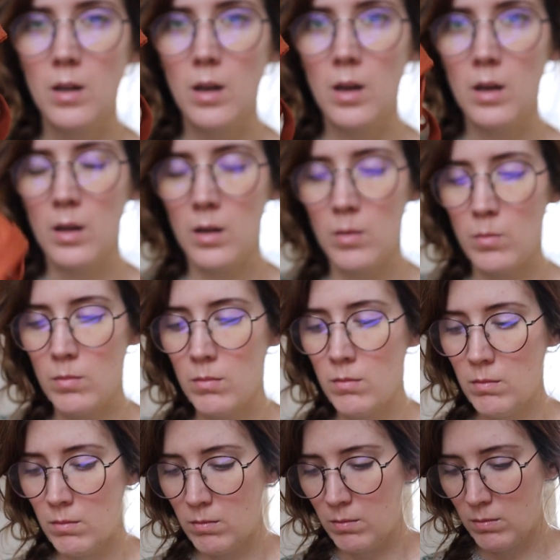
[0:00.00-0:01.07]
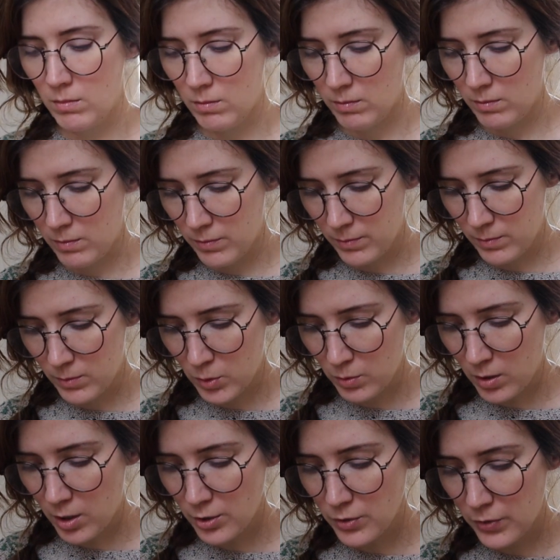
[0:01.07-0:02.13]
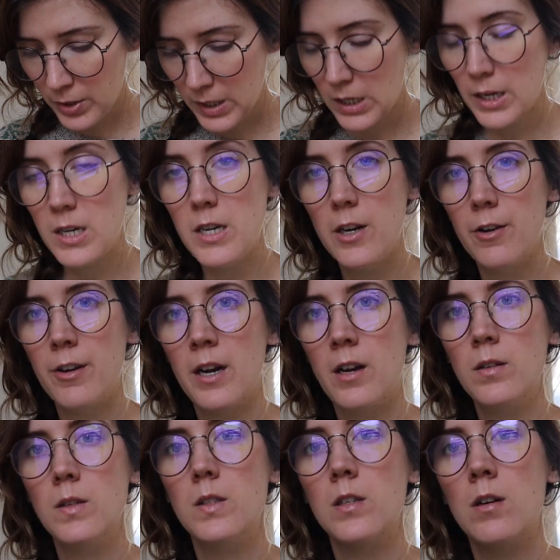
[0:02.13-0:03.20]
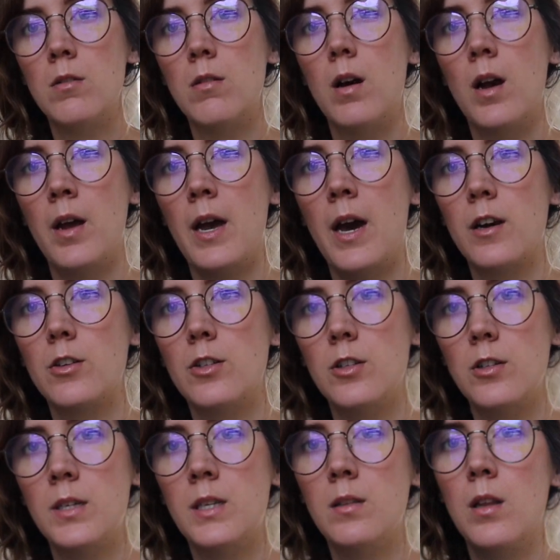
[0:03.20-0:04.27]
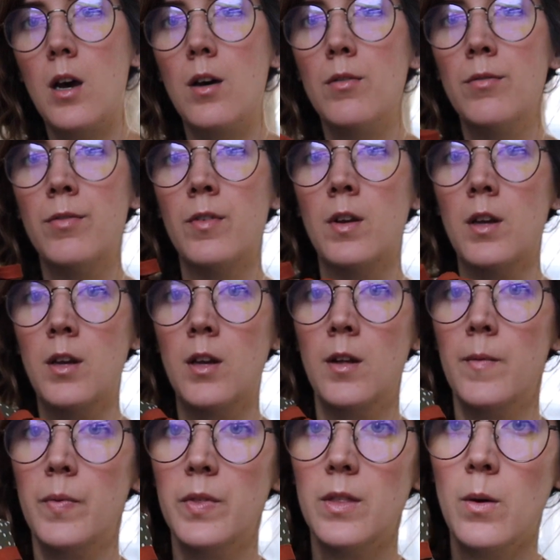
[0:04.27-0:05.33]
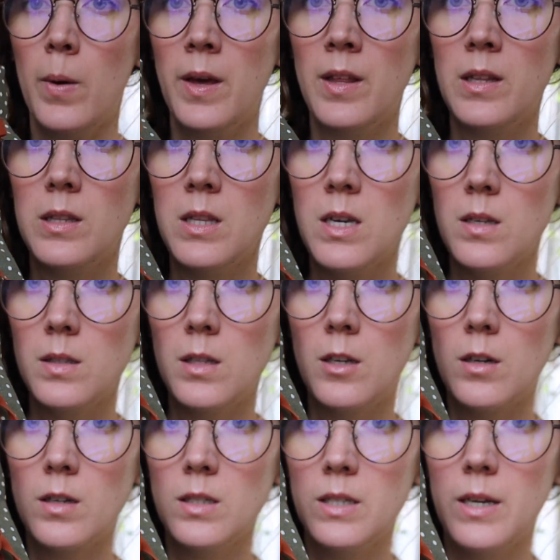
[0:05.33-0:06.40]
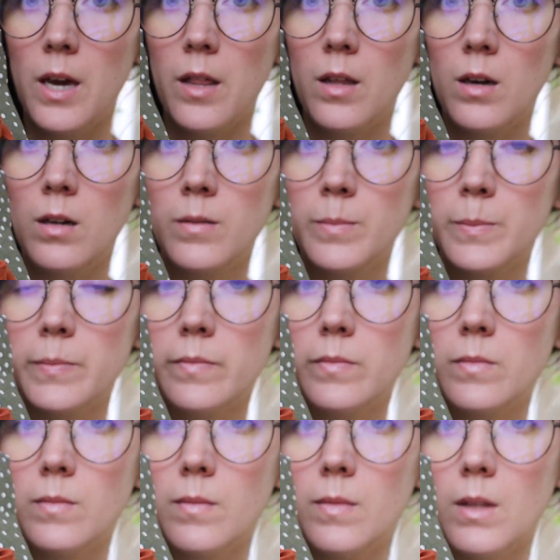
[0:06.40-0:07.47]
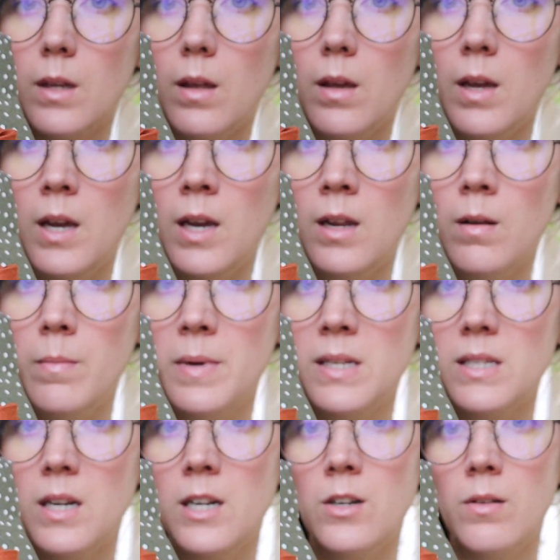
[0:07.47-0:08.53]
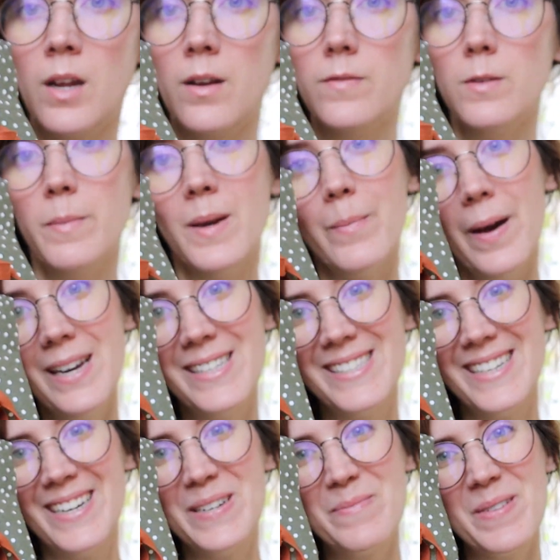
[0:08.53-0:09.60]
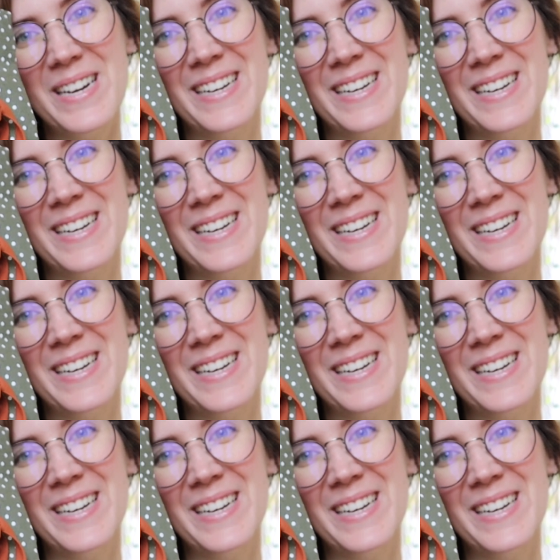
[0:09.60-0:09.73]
oh gosh, for like a year now. So I actually love the way that these look together. And it means that I don't have to make bias tape.